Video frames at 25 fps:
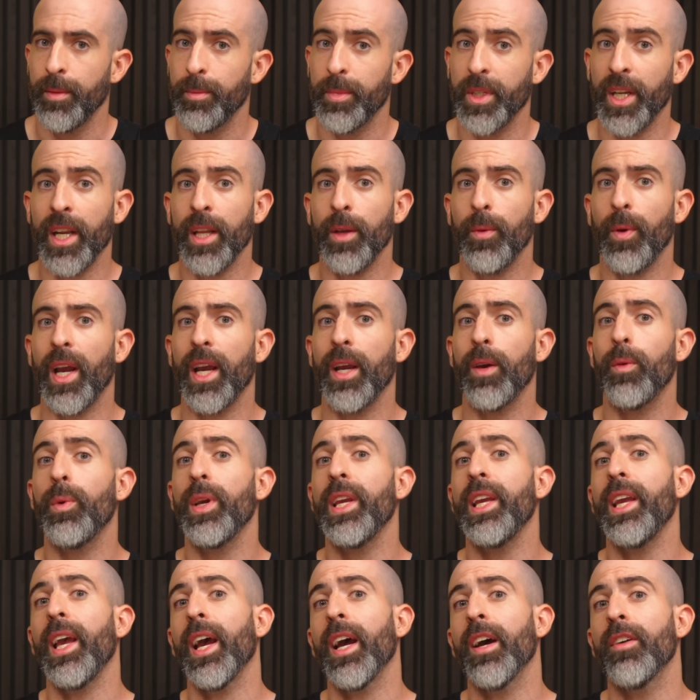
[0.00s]
But anyway,
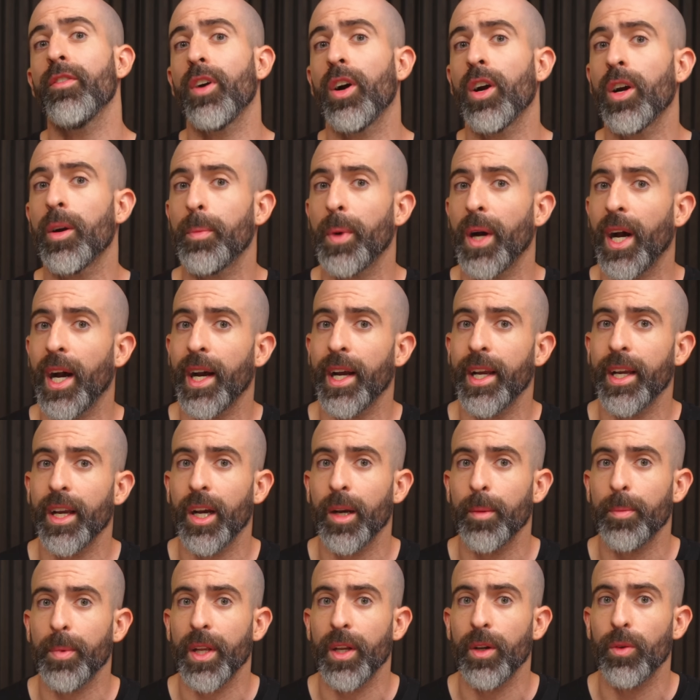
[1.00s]
we have our Pi
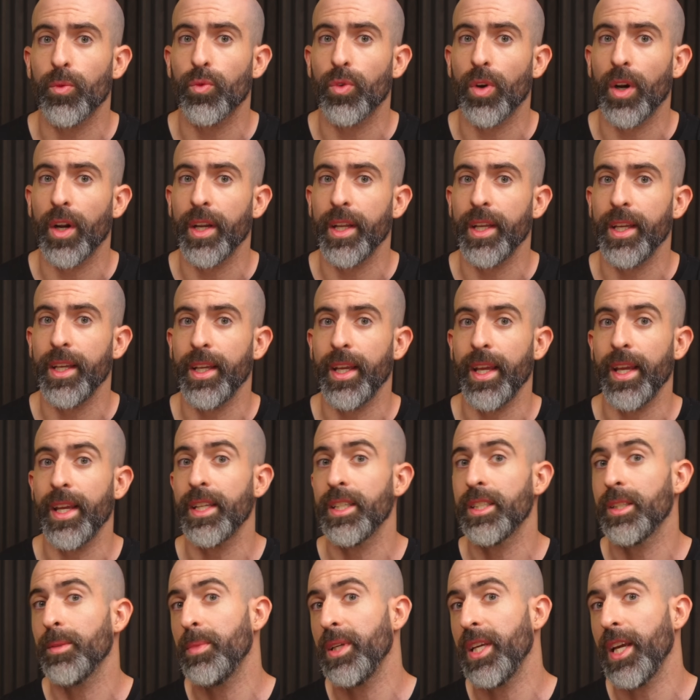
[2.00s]
up and running,
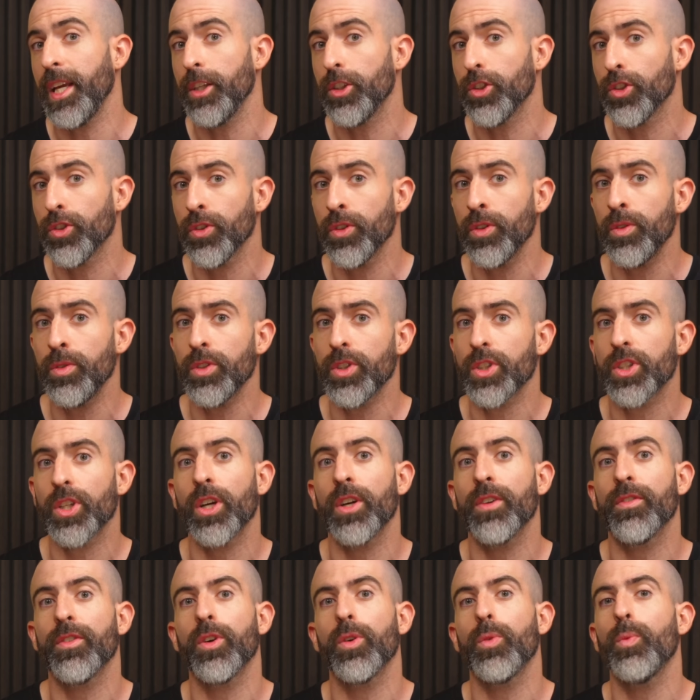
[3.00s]
and to be a true
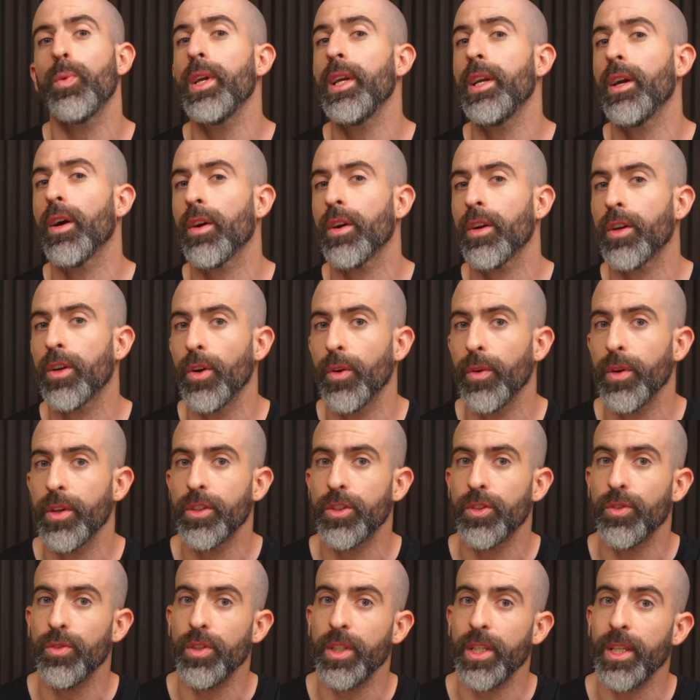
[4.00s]
server, we are going
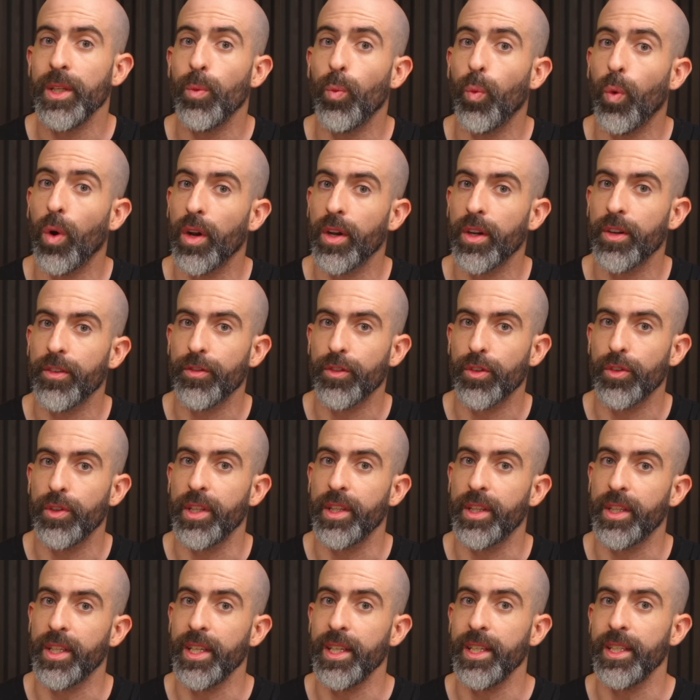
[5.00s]
to need one of three
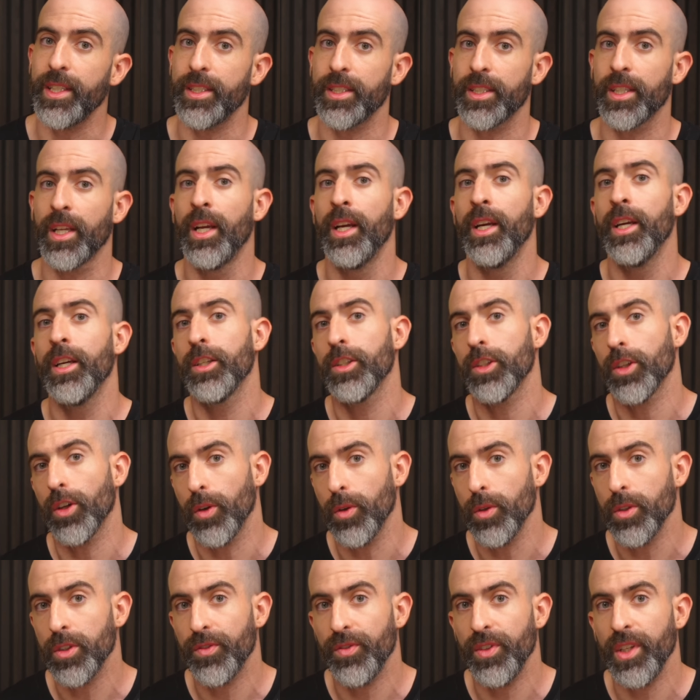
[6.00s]
things. To
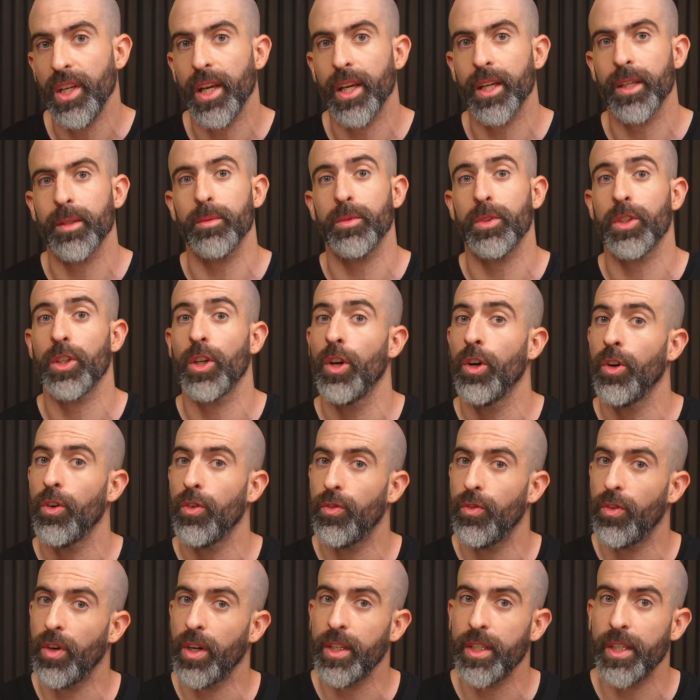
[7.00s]
host VMs,
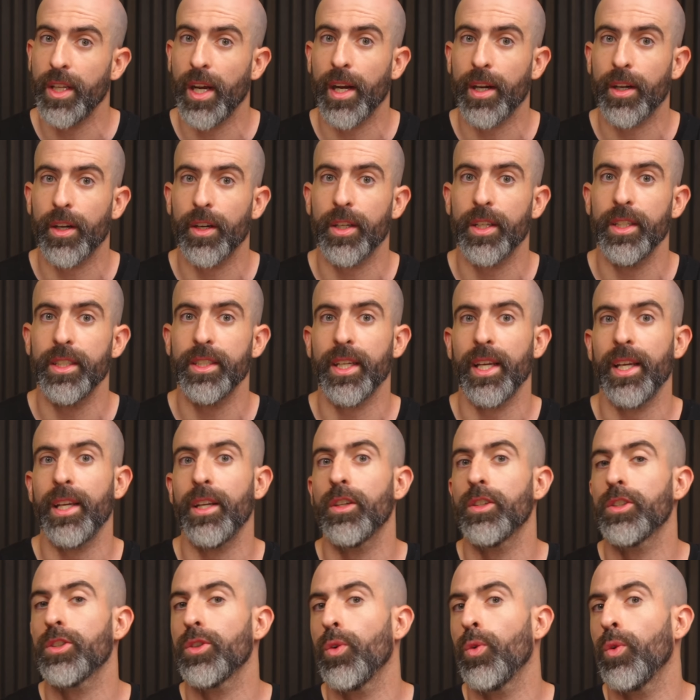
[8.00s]
run Docker
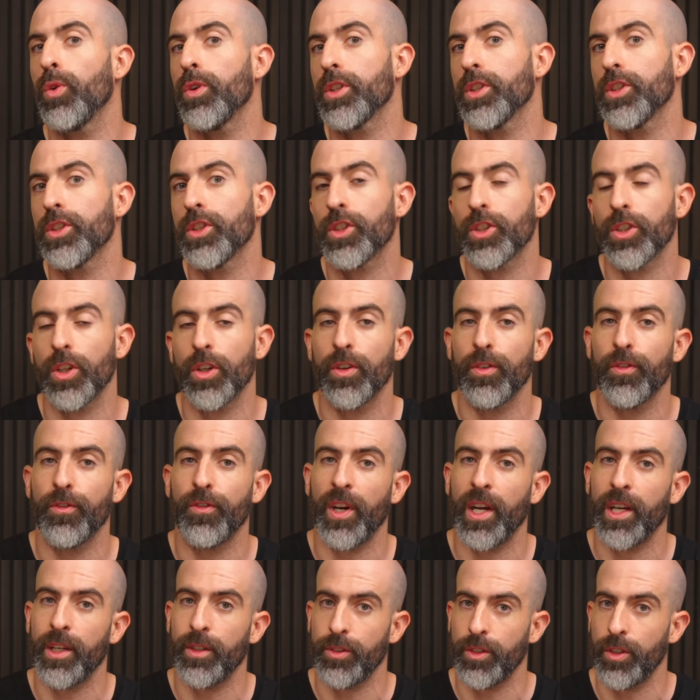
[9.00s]
containers, or to serve
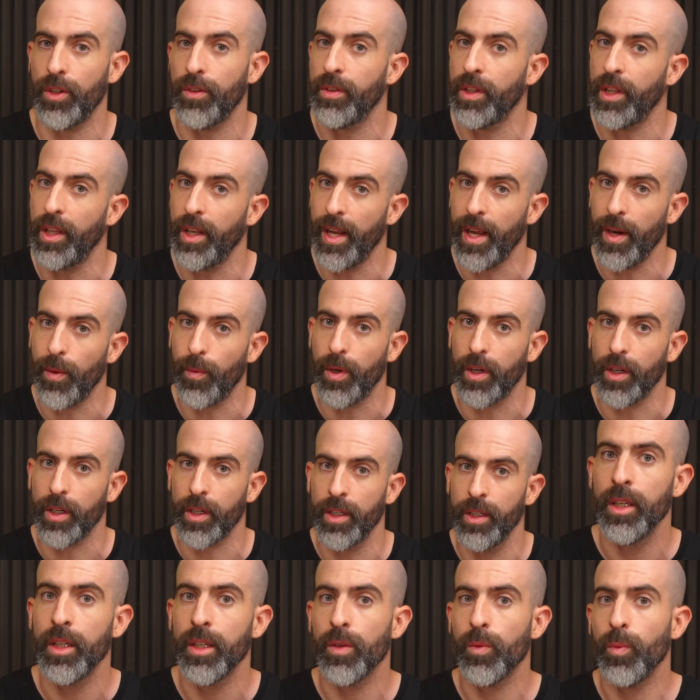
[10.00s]
files over the network.
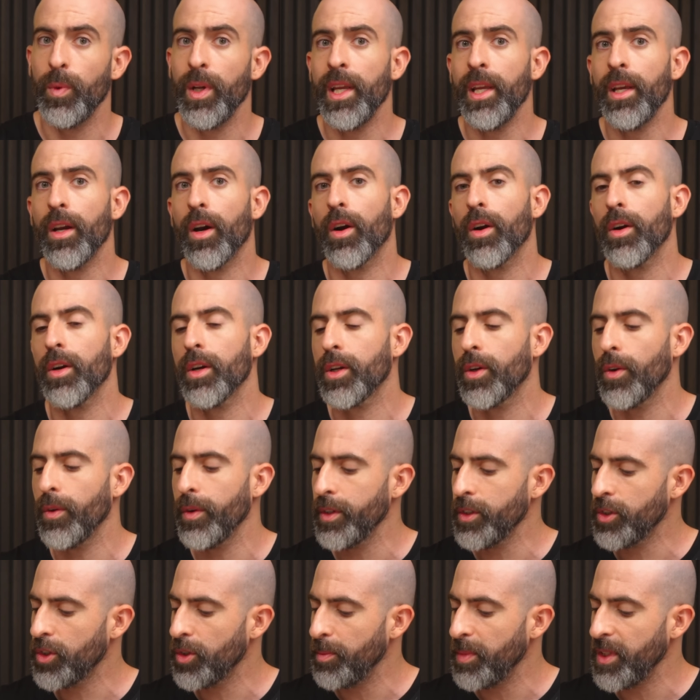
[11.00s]
We are
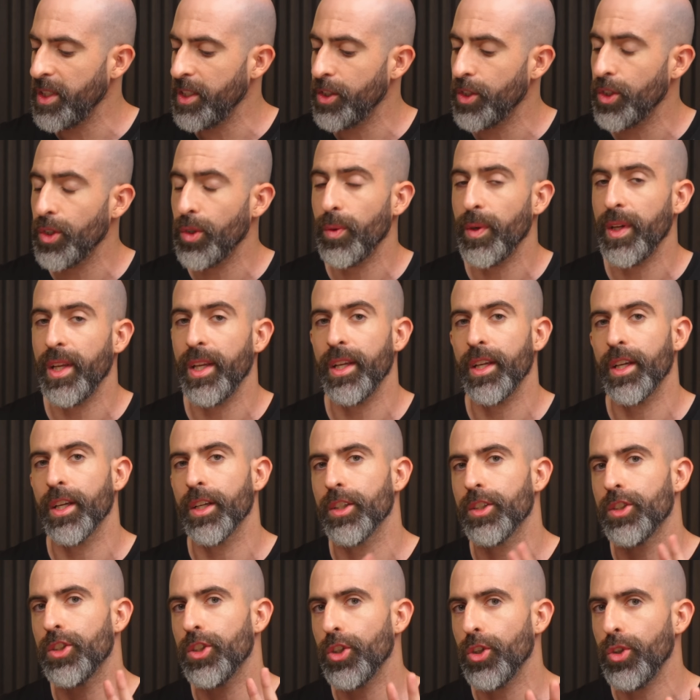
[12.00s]
going to be
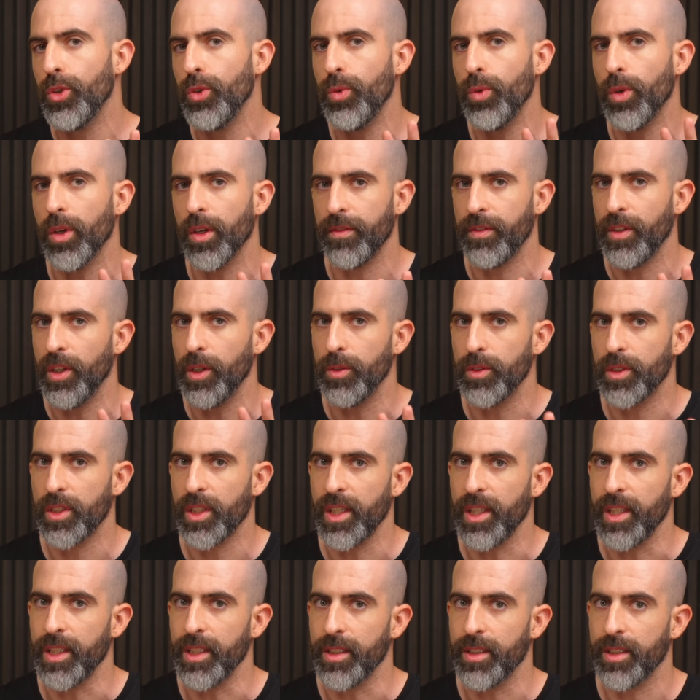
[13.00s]
doing two of those
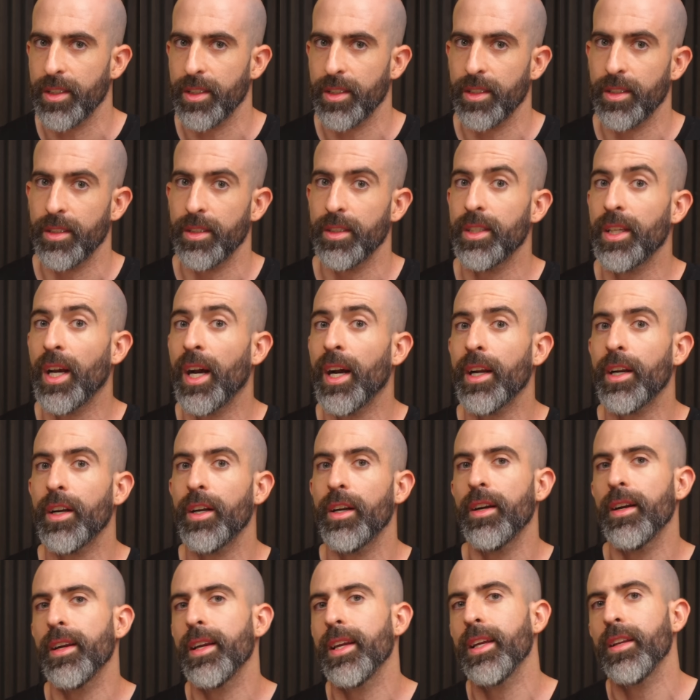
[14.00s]
things,
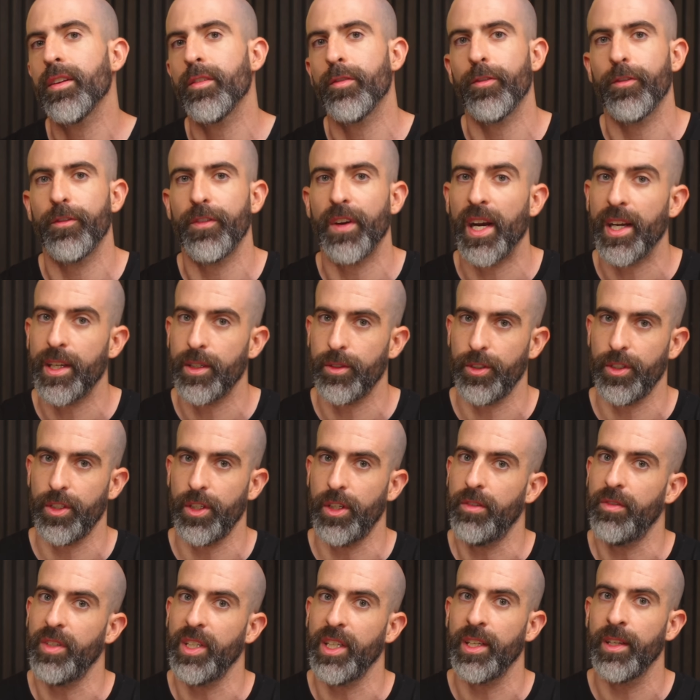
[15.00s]
Docker and file
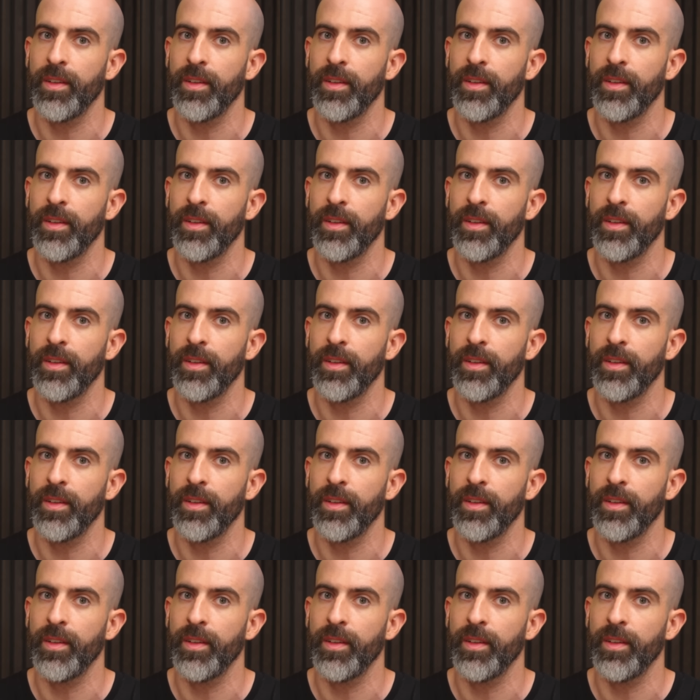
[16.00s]
serving.